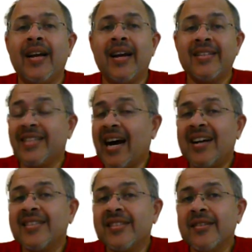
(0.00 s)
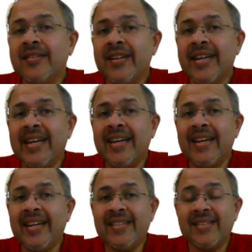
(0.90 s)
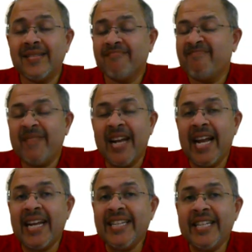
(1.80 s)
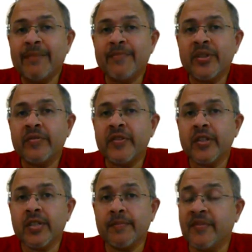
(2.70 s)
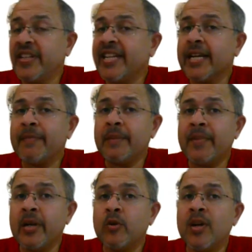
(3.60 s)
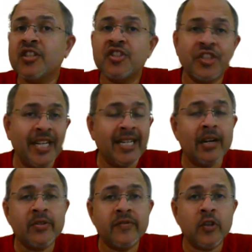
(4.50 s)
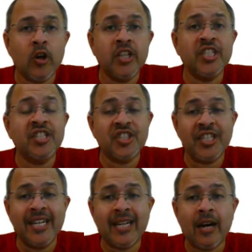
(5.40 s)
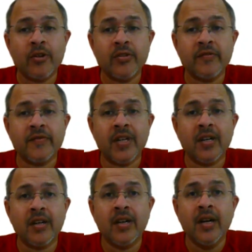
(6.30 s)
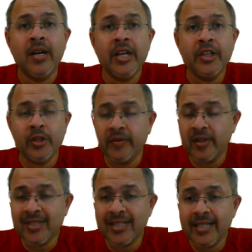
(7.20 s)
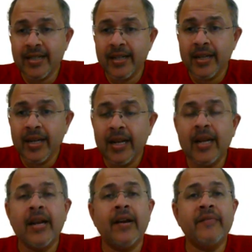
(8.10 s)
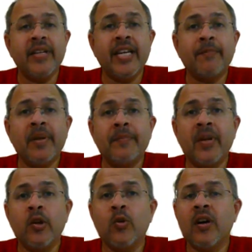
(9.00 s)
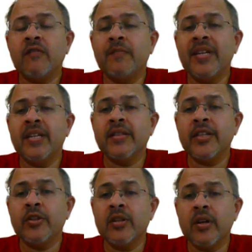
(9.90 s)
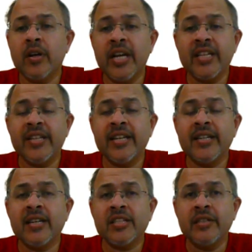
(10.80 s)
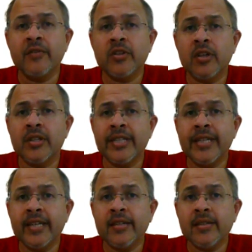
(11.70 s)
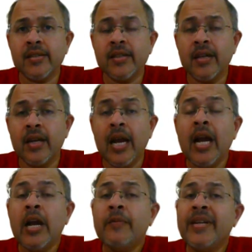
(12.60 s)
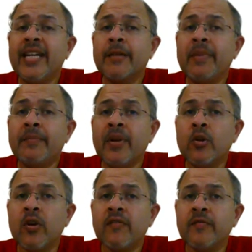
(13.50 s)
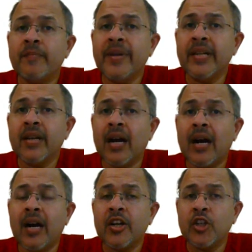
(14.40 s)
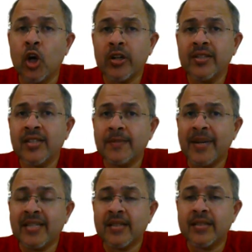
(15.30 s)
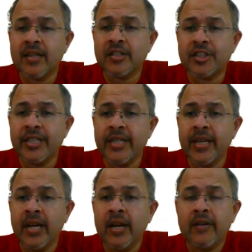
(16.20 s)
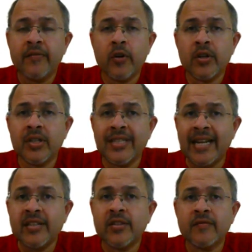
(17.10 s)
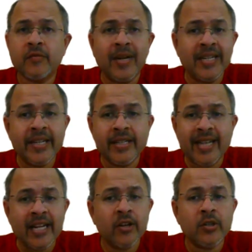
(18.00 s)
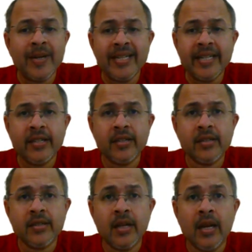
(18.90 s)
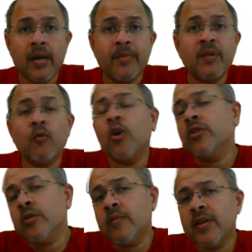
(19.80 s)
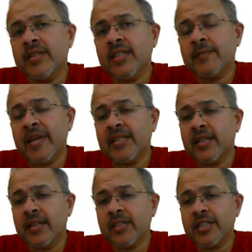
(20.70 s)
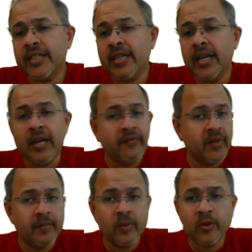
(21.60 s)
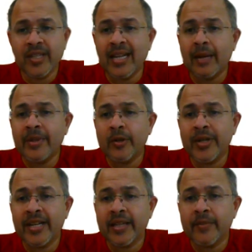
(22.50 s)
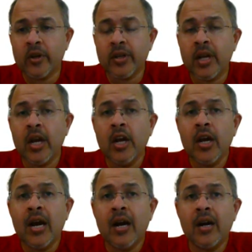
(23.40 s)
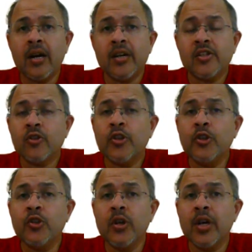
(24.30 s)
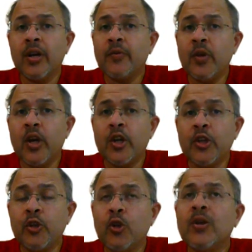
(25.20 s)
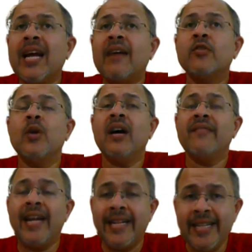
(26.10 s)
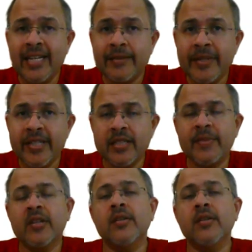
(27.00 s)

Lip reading: And the answer is any number of years. We take people who are straight out of college and straight out of university. We take people who have been in the industry for 30 years. We take people who have been not in the space industry for 10 or 20 years, but want to work in the space industry. We're more than happy to take them on. So you don't have to have any experience